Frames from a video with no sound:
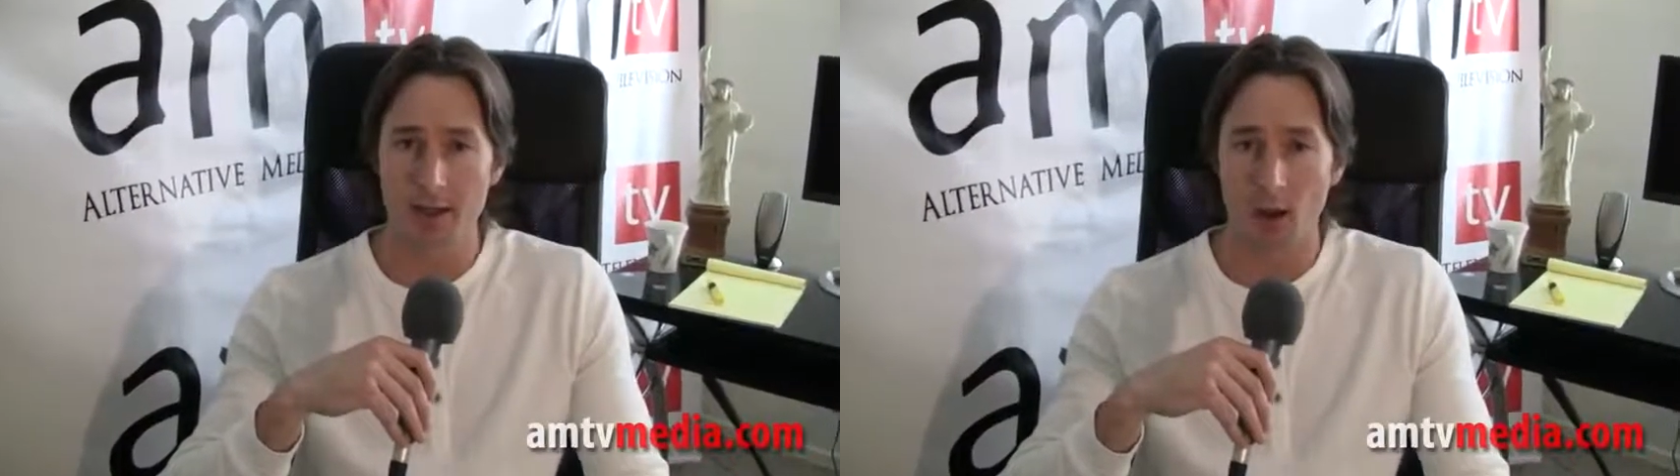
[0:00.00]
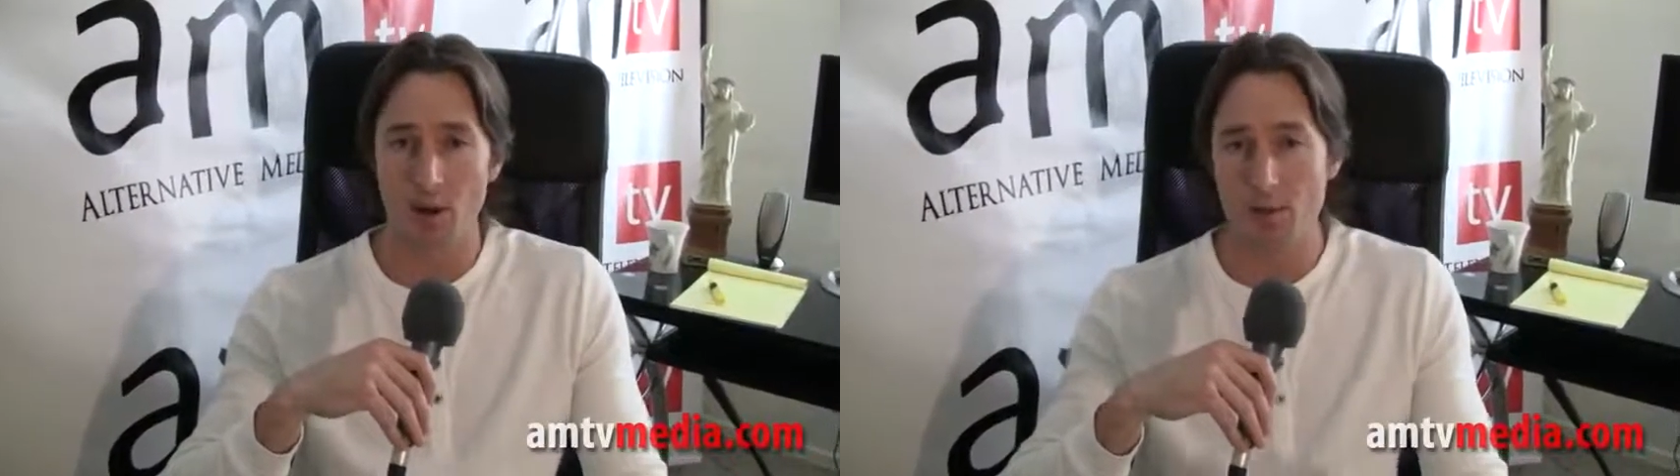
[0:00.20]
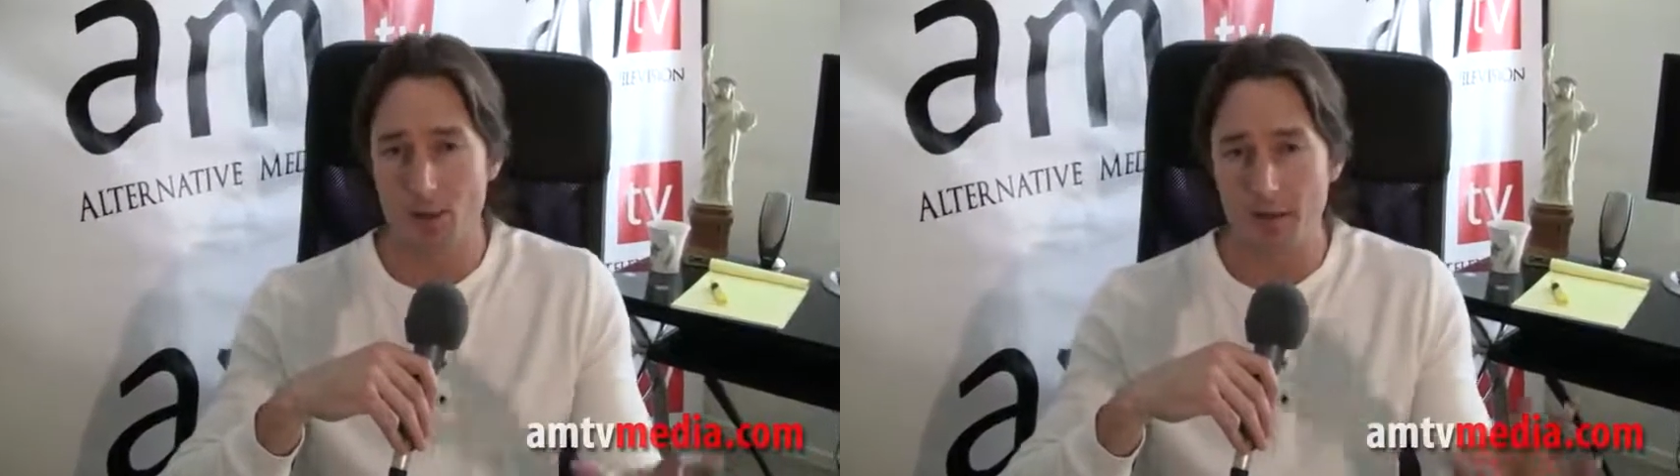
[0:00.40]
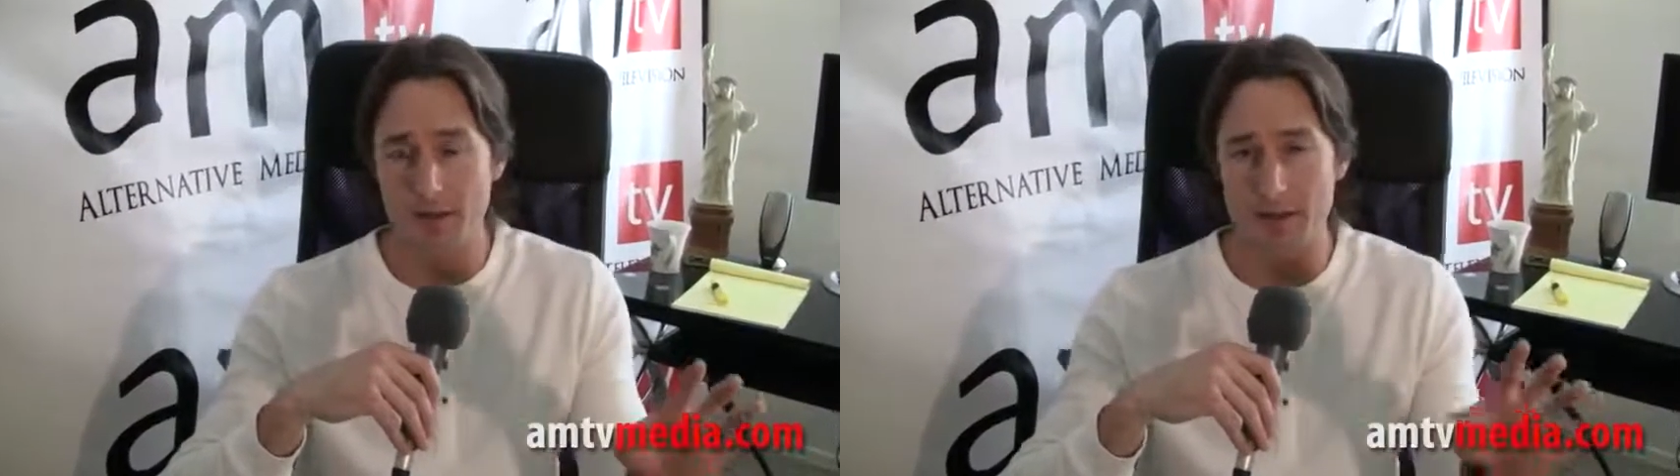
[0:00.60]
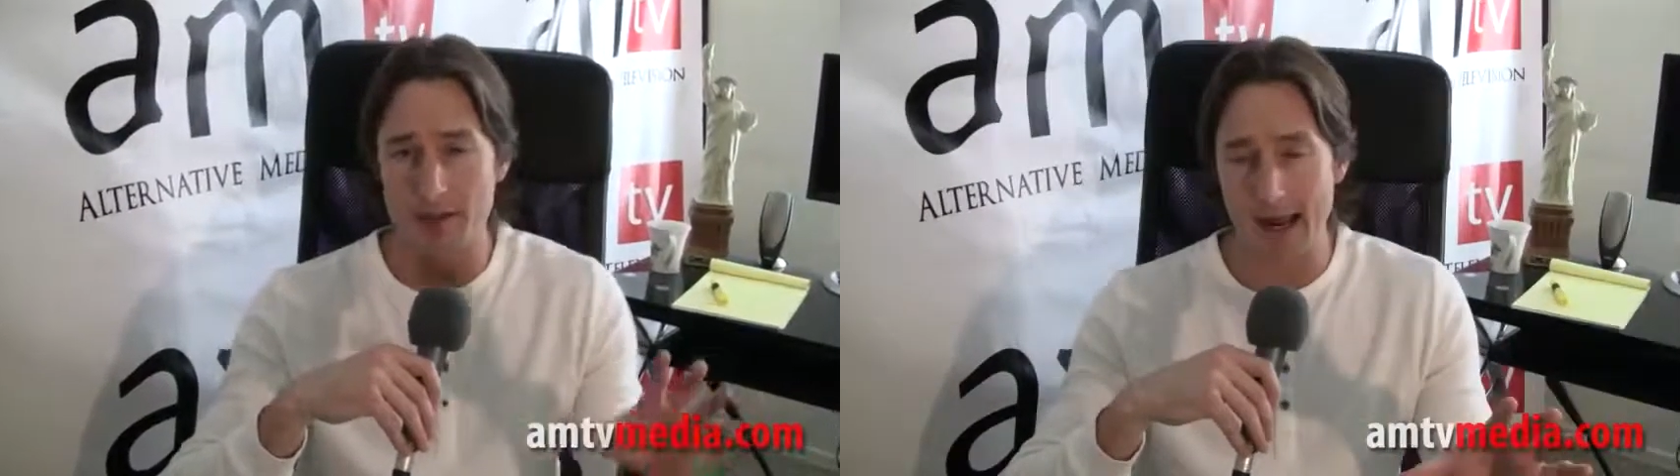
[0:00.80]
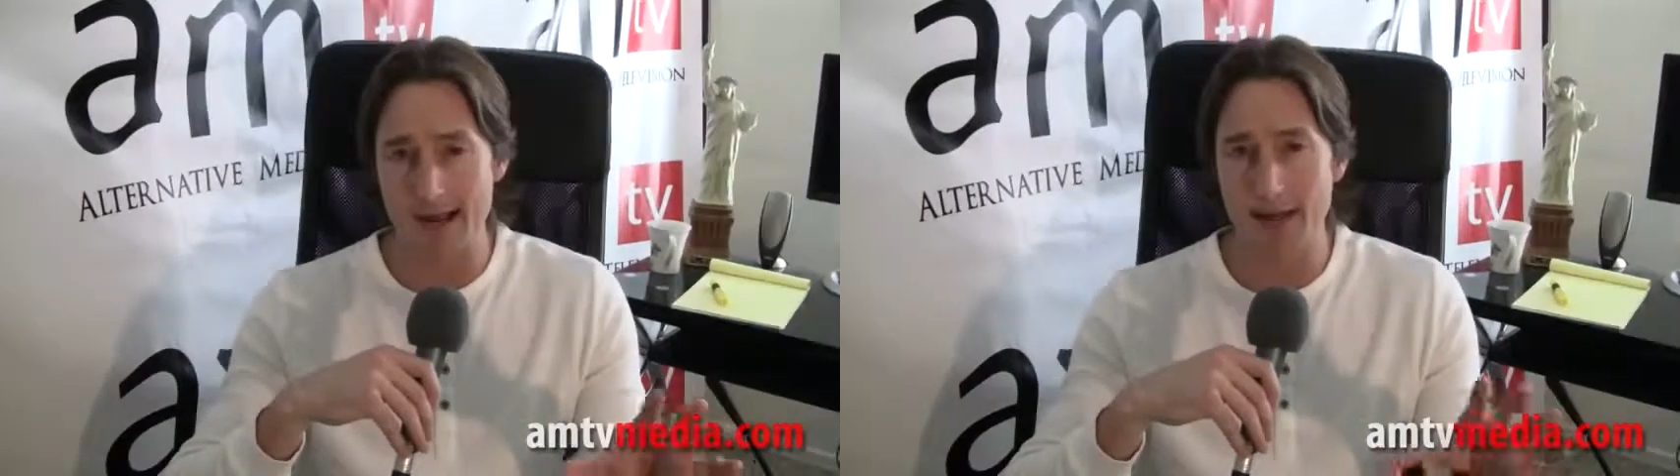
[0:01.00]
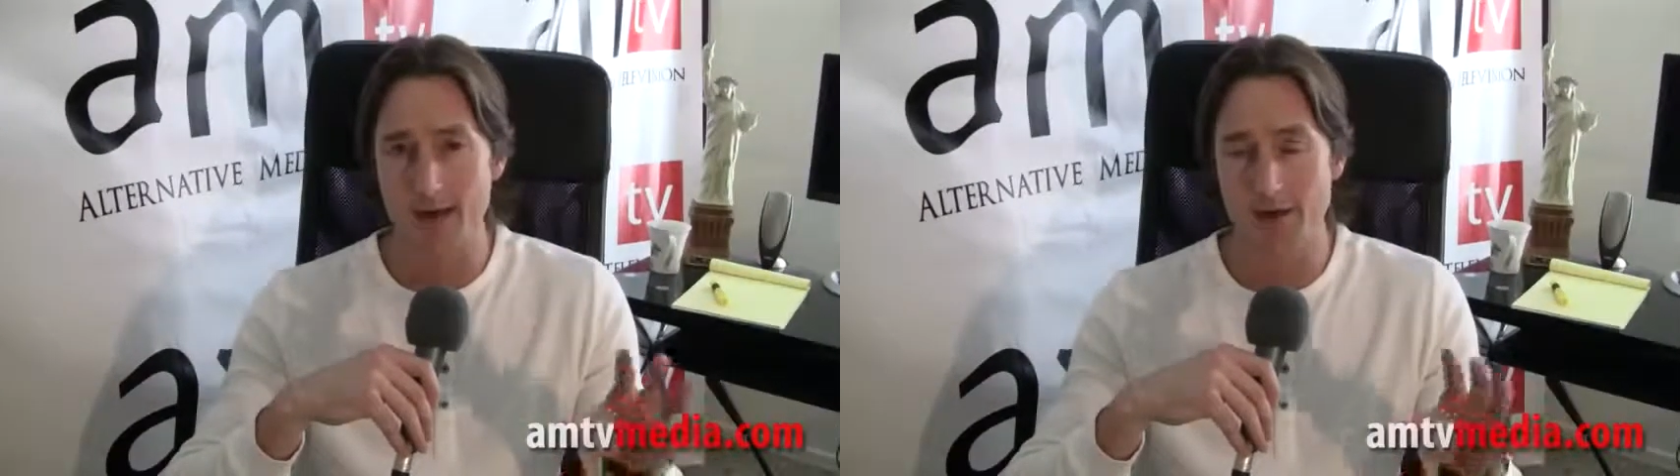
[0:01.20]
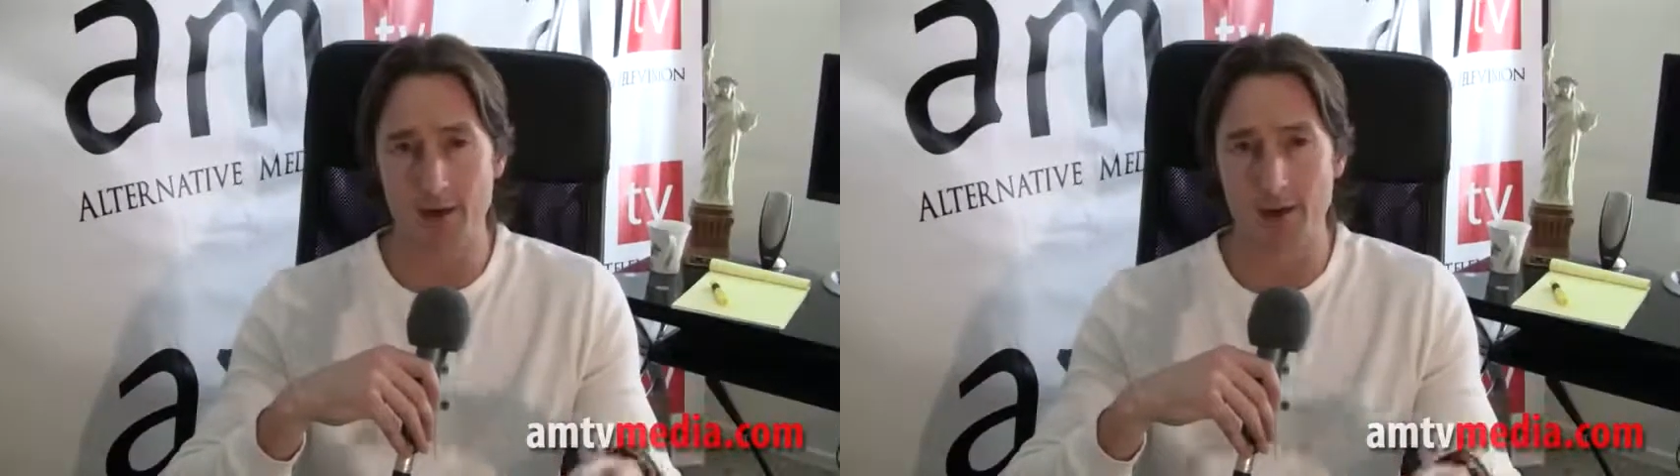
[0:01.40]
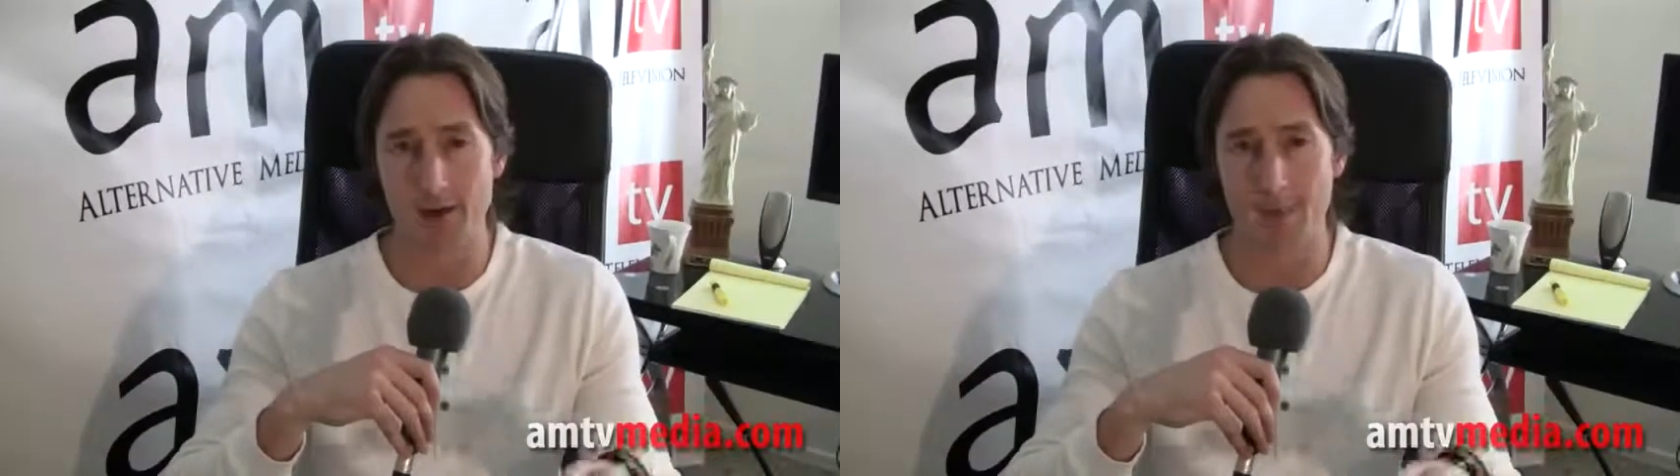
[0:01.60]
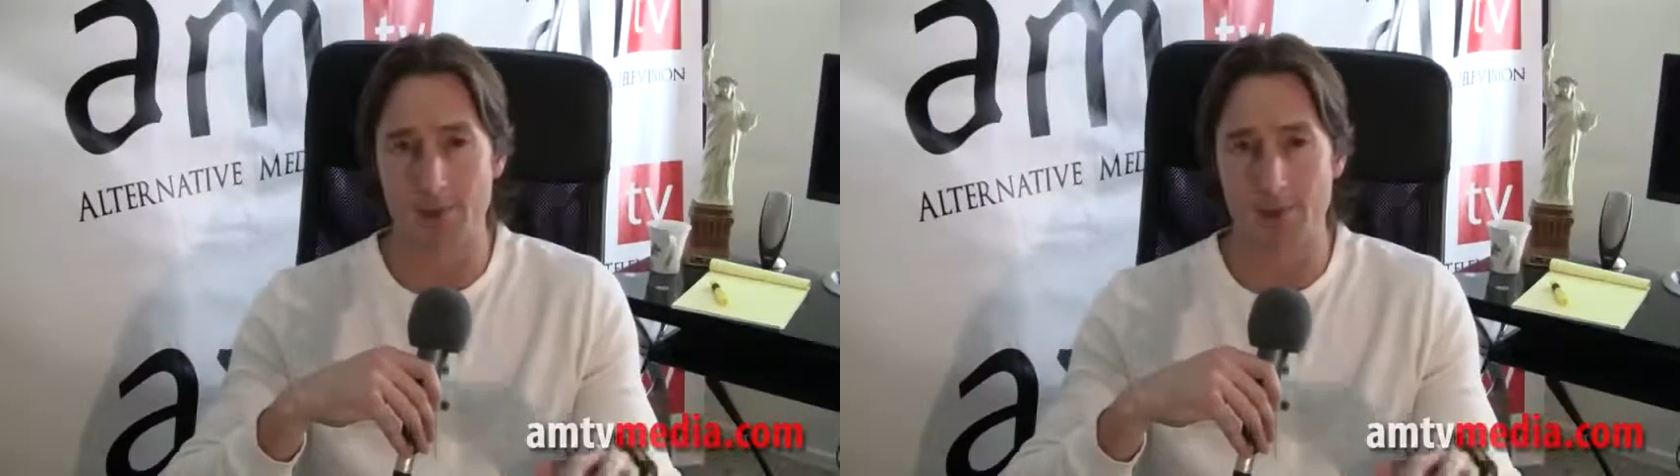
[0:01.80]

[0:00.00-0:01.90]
I want to put the Sandy Hook